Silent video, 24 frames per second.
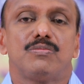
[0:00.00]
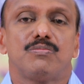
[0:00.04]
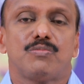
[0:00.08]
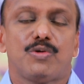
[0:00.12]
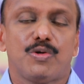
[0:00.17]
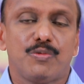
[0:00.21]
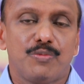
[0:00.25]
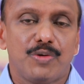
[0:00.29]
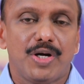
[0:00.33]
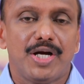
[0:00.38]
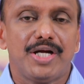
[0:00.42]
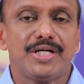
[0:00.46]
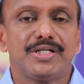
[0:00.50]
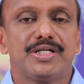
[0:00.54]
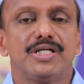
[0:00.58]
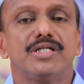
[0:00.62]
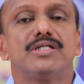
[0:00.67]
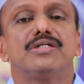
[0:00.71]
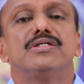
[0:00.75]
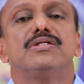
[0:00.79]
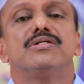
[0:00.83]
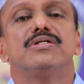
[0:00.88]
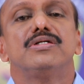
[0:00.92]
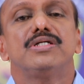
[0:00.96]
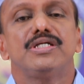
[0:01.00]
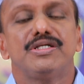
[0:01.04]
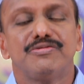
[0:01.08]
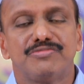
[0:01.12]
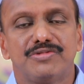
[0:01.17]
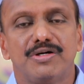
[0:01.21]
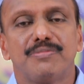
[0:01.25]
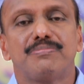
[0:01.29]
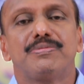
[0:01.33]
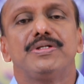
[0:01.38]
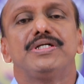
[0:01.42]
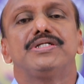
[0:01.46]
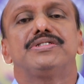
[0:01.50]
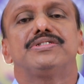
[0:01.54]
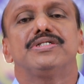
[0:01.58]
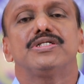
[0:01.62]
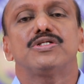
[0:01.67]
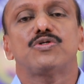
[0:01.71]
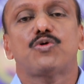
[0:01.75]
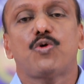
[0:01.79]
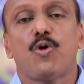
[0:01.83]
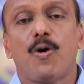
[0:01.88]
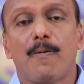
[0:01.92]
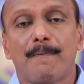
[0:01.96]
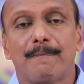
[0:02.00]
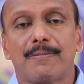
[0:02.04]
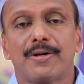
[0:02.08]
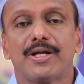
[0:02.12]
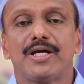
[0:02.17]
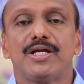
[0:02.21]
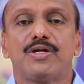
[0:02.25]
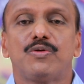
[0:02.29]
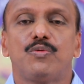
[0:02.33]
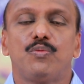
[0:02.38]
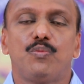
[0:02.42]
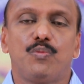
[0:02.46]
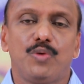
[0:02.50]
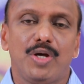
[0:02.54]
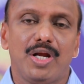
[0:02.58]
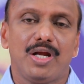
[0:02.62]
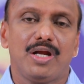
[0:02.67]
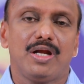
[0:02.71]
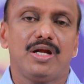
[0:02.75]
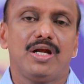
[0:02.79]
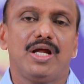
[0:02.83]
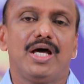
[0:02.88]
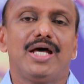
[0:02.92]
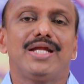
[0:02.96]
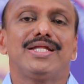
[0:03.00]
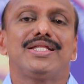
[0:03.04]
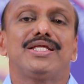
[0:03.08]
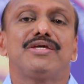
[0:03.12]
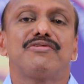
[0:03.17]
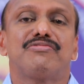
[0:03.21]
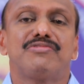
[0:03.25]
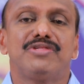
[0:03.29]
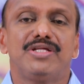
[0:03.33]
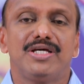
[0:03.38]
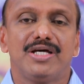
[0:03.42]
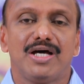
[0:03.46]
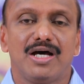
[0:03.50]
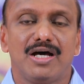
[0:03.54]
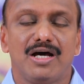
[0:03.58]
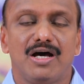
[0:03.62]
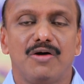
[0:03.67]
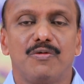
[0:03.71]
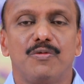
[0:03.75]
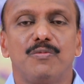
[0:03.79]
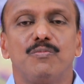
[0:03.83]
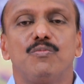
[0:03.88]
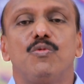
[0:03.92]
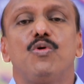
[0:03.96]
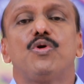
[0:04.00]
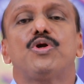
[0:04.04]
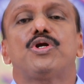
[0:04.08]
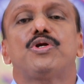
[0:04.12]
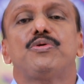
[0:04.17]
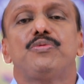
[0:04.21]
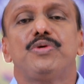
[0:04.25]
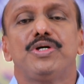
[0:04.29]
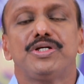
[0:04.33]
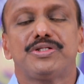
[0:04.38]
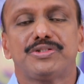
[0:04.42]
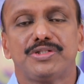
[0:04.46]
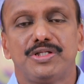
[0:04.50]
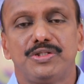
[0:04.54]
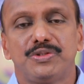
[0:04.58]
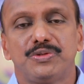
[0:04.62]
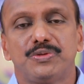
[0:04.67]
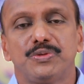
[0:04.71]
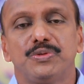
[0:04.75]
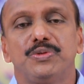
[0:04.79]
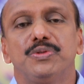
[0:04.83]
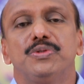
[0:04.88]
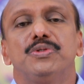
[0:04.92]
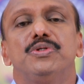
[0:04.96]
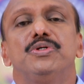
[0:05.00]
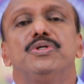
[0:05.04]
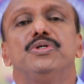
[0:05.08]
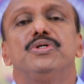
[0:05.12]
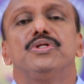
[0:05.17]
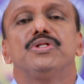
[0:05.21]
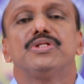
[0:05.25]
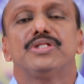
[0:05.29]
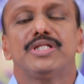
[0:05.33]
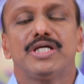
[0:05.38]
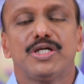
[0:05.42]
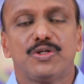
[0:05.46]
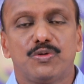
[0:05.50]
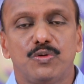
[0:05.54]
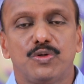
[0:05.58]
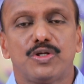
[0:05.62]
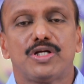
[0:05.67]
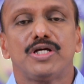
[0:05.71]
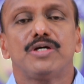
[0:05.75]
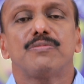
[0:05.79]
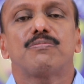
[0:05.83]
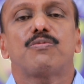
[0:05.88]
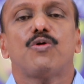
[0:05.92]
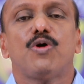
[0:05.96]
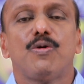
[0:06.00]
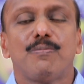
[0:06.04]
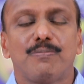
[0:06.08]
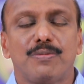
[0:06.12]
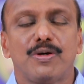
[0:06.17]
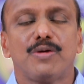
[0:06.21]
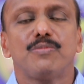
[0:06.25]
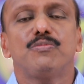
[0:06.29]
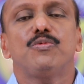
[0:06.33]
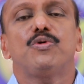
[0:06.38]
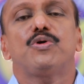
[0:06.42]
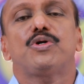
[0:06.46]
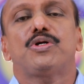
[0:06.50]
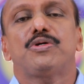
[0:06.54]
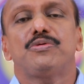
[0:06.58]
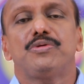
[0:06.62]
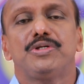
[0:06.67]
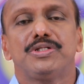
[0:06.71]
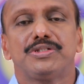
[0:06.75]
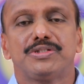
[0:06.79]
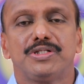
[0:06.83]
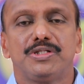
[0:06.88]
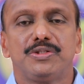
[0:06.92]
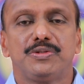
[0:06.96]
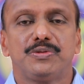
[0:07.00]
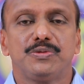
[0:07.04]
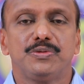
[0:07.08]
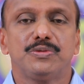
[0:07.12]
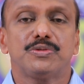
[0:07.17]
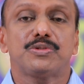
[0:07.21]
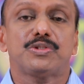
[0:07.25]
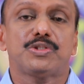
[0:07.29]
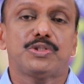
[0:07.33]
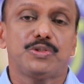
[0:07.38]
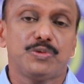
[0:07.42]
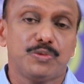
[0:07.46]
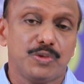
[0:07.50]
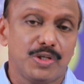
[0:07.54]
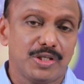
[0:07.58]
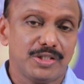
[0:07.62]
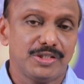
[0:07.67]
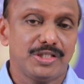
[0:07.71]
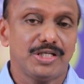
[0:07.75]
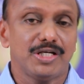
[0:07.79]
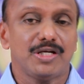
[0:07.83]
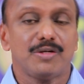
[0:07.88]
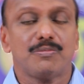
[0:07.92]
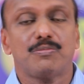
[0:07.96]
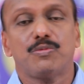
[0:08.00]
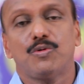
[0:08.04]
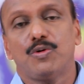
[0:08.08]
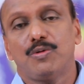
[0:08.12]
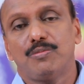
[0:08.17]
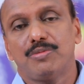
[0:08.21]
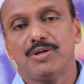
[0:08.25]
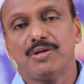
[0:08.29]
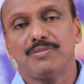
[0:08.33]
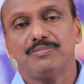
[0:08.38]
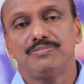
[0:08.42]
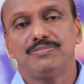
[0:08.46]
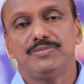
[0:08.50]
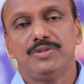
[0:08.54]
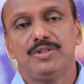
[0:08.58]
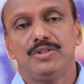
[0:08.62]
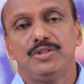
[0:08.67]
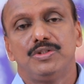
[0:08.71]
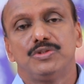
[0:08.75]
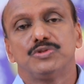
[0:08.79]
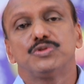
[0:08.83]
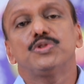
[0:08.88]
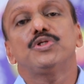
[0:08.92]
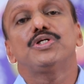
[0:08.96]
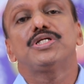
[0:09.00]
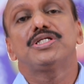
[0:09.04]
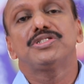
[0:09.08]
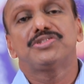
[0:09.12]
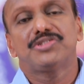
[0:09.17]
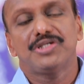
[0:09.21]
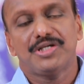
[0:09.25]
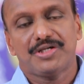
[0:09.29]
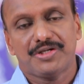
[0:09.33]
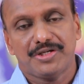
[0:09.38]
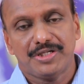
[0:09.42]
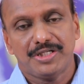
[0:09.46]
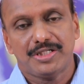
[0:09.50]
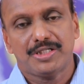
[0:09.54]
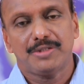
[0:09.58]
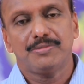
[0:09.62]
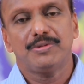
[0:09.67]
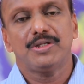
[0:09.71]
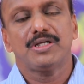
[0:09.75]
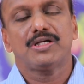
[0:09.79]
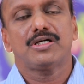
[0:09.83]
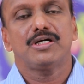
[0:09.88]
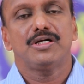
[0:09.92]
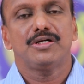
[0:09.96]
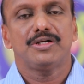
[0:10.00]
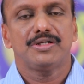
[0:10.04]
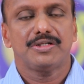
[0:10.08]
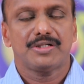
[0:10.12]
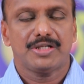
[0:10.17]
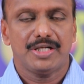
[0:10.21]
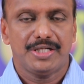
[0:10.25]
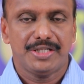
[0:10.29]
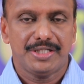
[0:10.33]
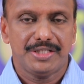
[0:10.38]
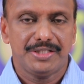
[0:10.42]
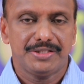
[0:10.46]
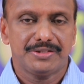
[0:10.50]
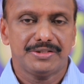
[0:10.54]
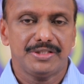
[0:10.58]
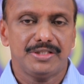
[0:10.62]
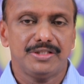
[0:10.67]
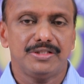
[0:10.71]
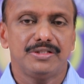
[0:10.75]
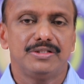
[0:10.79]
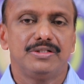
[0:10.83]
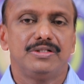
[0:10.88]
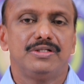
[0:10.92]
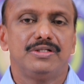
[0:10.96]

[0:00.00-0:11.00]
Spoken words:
provided if the patient cooperate well and if they have motivation to, they got a proper motivation to cure their problem. So it is a treatable condition,